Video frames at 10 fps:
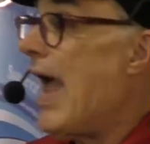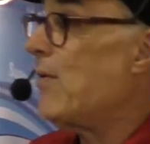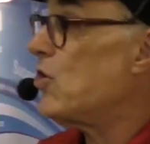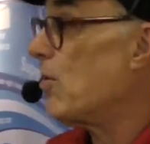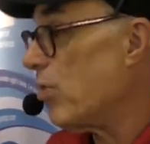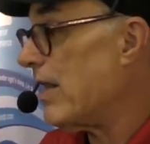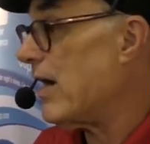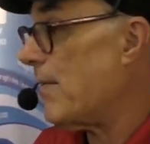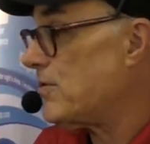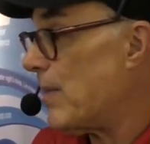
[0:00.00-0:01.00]
and you can
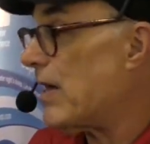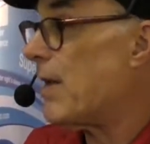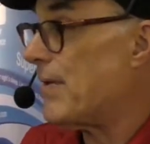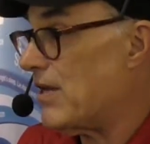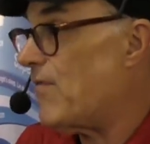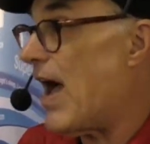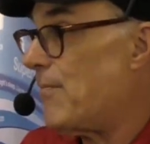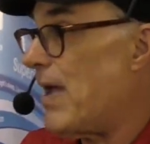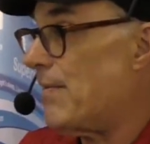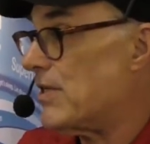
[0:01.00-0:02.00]
split it up into
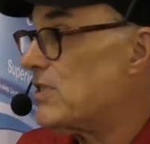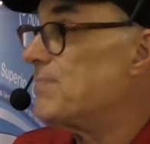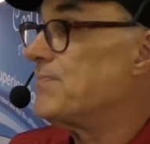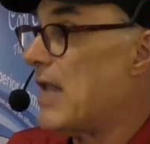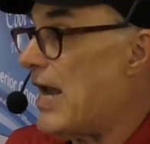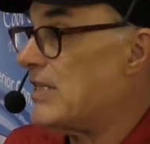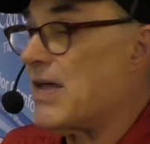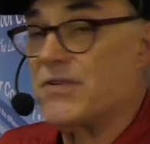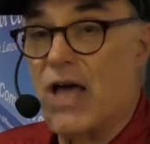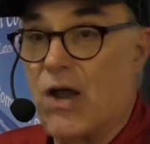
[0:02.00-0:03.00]
5 payments,
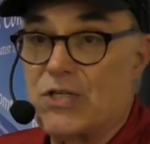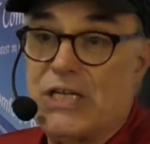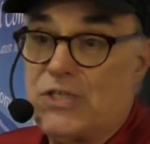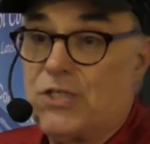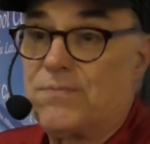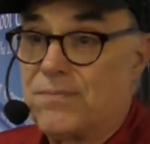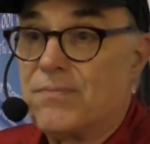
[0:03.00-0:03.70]
$97 each.